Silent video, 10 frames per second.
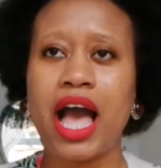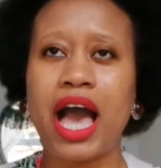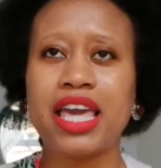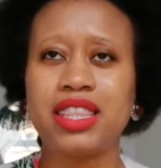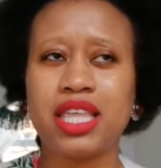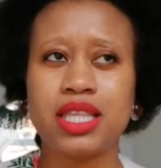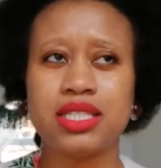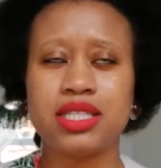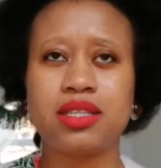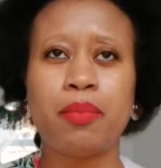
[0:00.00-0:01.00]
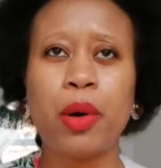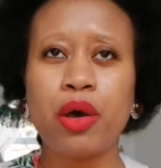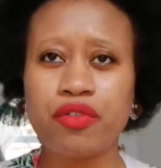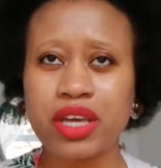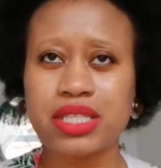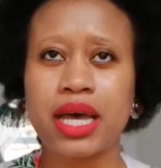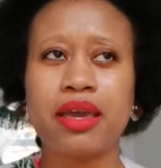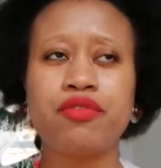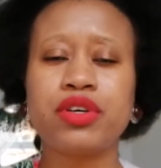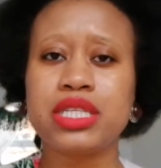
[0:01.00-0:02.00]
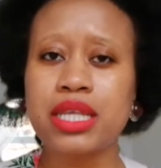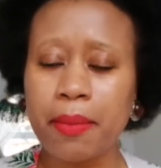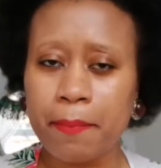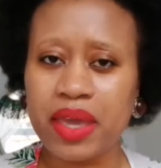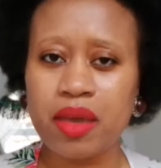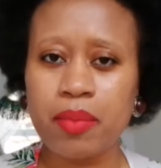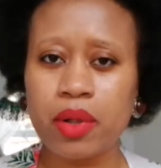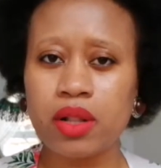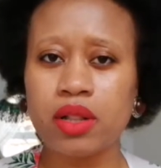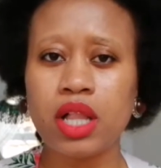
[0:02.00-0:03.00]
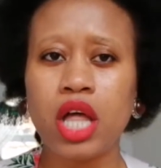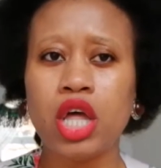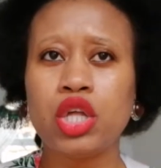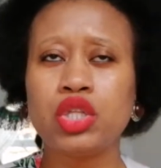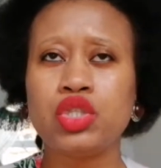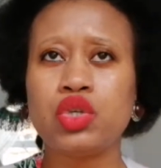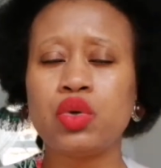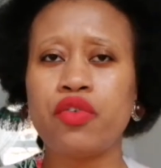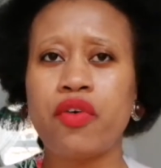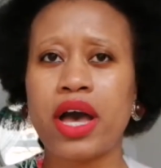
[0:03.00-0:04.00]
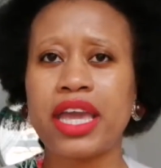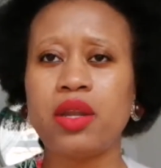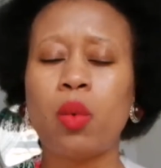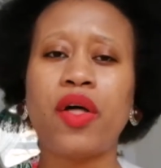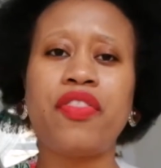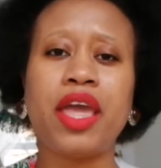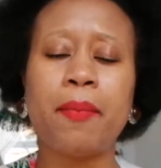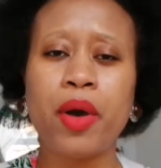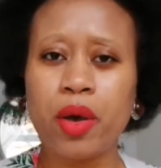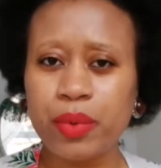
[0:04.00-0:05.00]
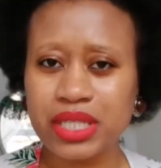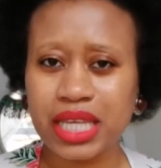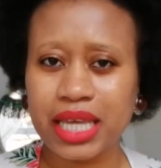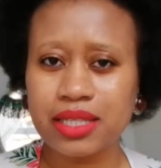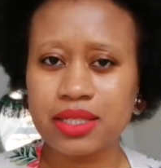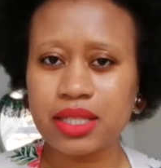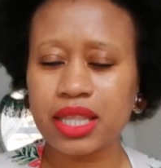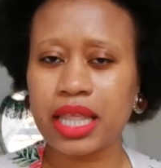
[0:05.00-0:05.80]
I think this is the perfect time for some people to find what their purpose is,